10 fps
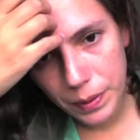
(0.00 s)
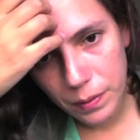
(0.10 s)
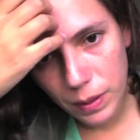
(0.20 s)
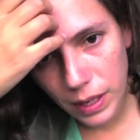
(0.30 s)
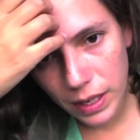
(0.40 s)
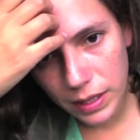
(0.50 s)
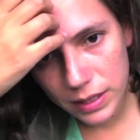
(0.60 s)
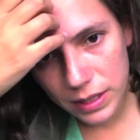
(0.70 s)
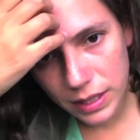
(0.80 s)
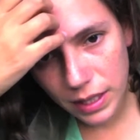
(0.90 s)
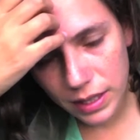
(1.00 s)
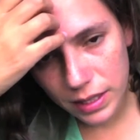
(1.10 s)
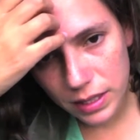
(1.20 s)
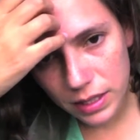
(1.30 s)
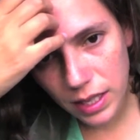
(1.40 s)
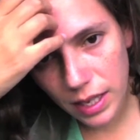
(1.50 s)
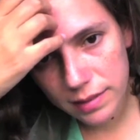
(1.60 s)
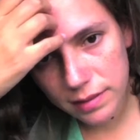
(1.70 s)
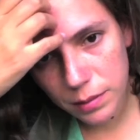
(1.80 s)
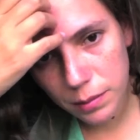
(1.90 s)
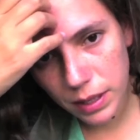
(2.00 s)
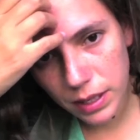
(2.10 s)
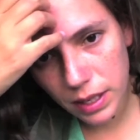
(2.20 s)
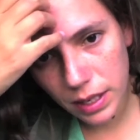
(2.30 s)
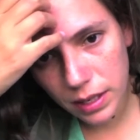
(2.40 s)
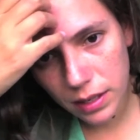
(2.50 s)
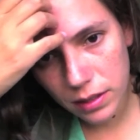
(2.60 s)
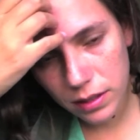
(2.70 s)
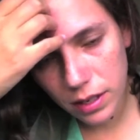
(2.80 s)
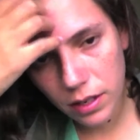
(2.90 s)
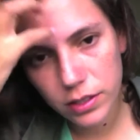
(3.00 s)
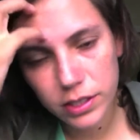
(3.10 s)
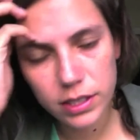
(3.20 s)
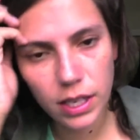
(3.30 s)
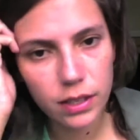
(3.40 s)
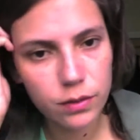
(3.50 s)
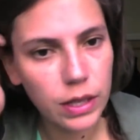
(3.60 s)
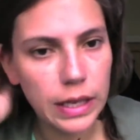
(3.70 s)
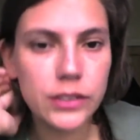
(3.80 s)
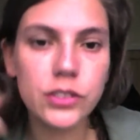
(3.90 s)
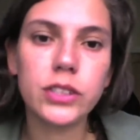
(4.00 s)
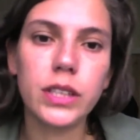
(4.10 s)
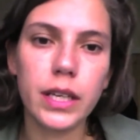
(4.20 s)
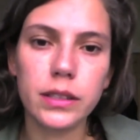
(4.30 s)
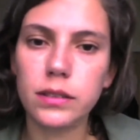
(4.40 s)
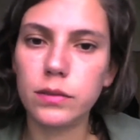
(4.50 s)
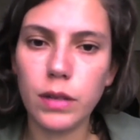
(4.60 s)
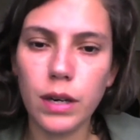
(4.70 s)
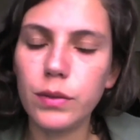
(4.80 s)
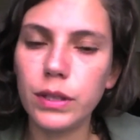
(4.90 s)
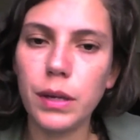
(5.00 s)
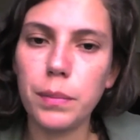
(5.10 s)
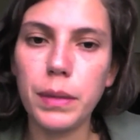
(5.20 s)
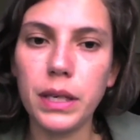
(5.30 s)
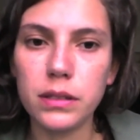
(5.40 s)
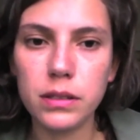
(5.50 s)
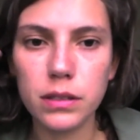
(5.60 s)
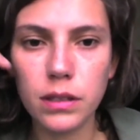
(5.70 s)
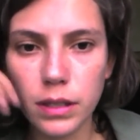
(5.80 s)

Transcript: When I see this, it's like somebody like on the other side of the internet, whatever that means.